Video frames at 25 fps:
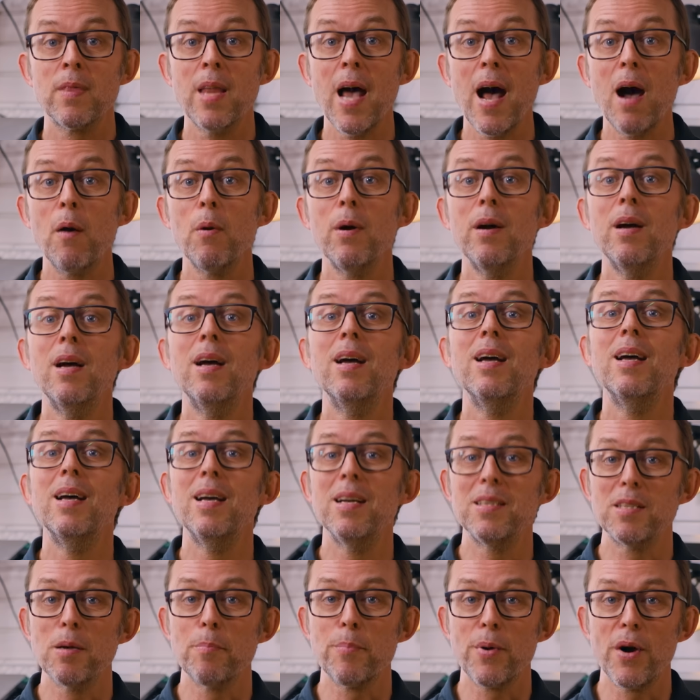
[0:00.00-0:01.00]
Now,
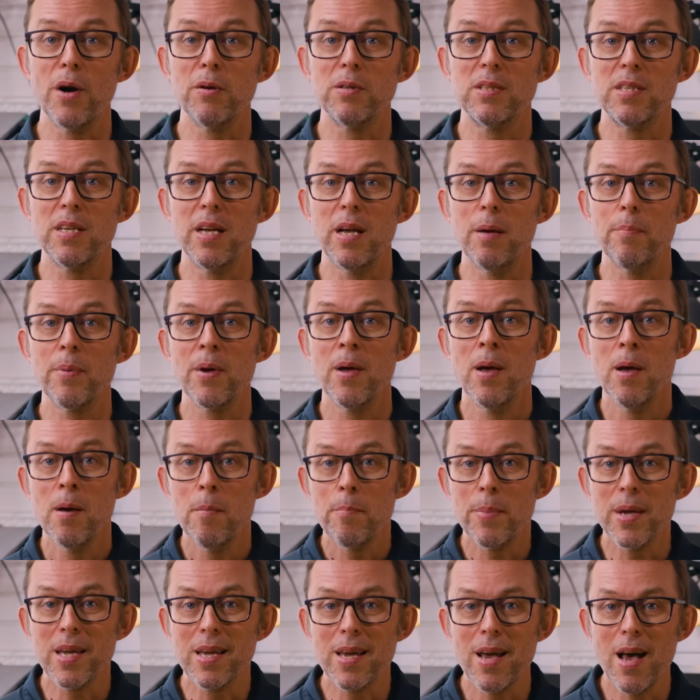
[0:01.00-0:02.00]
here's a pro tip.
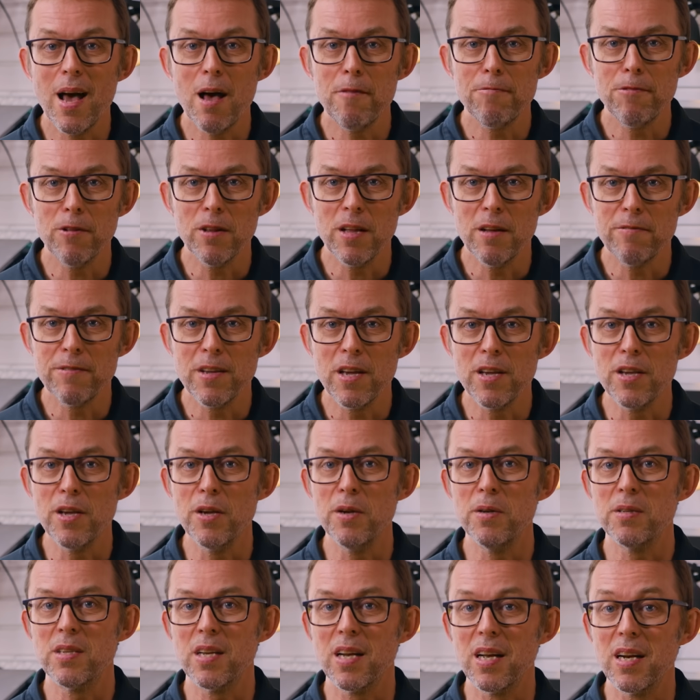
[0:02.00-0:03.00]
Be careful if you're
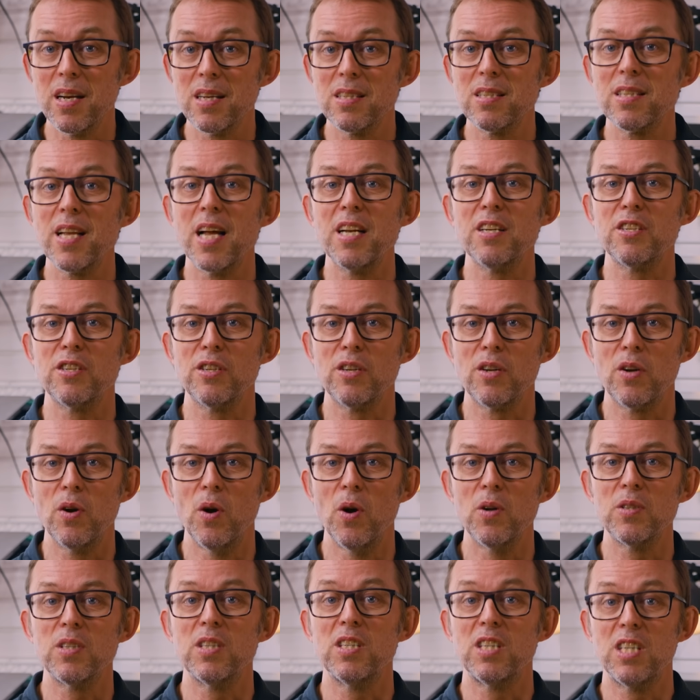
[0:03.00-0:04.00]
using an extension
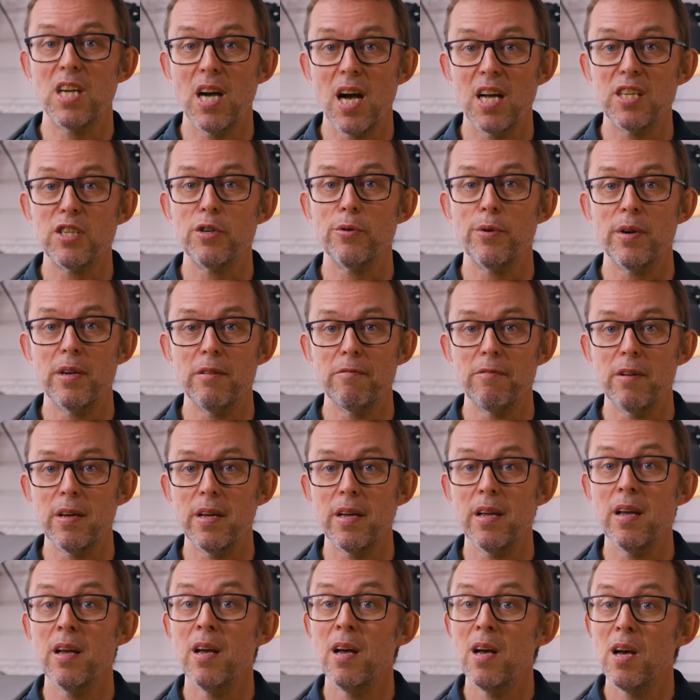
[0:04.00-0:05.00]
cord to charge your EV.